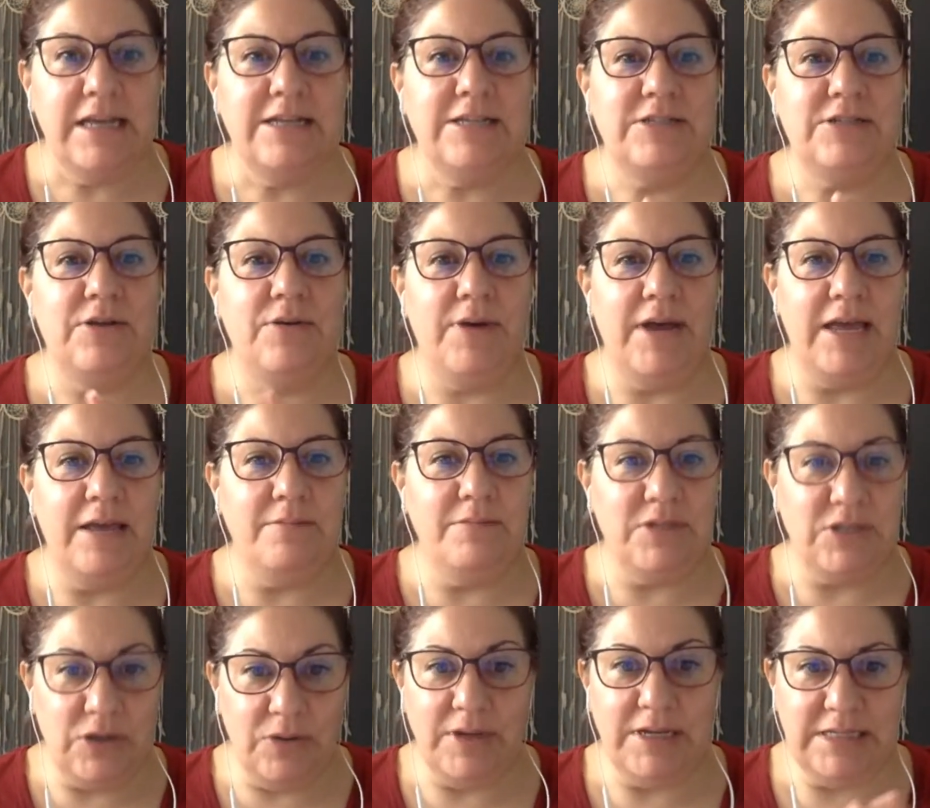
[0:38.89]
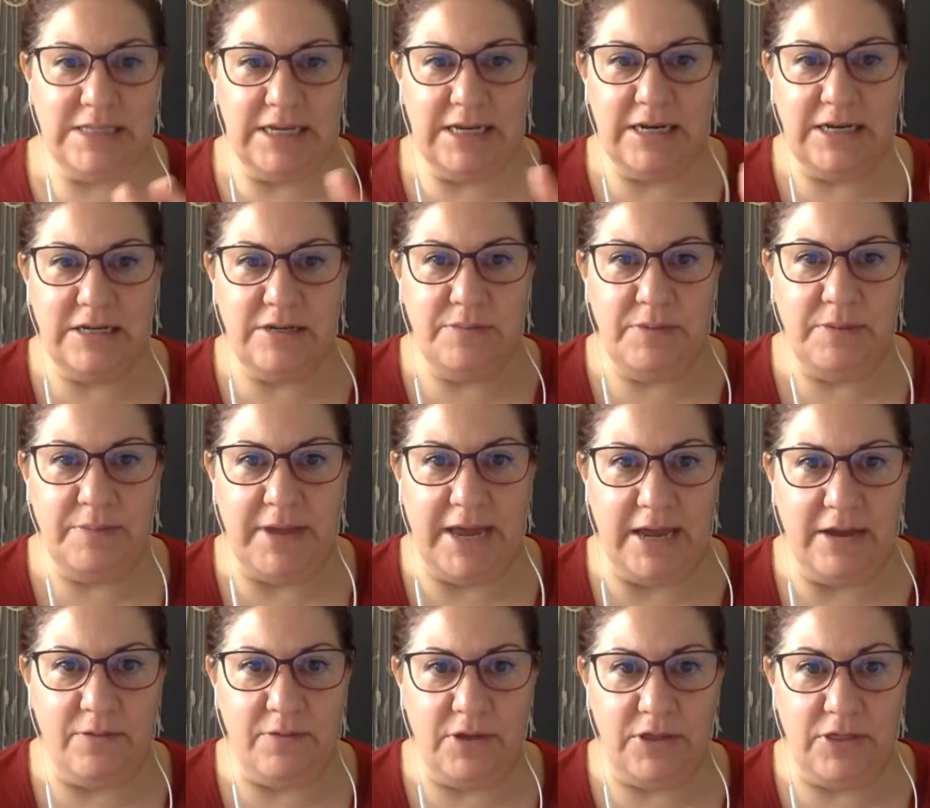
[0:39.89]
So I'm so excited to be
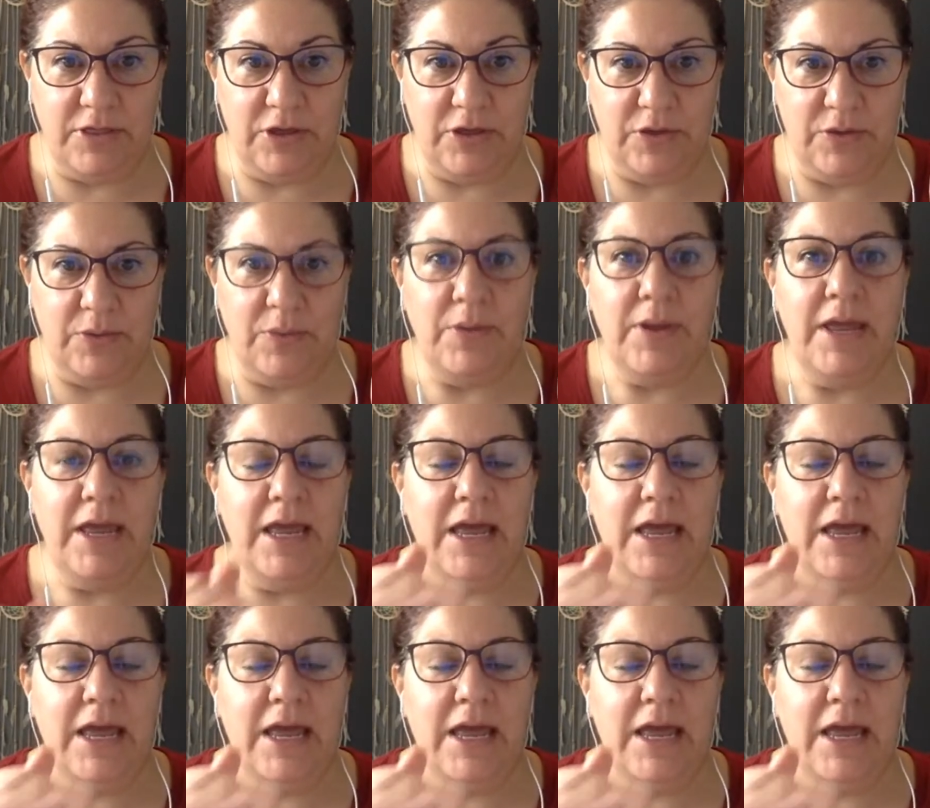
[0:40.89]
back with you.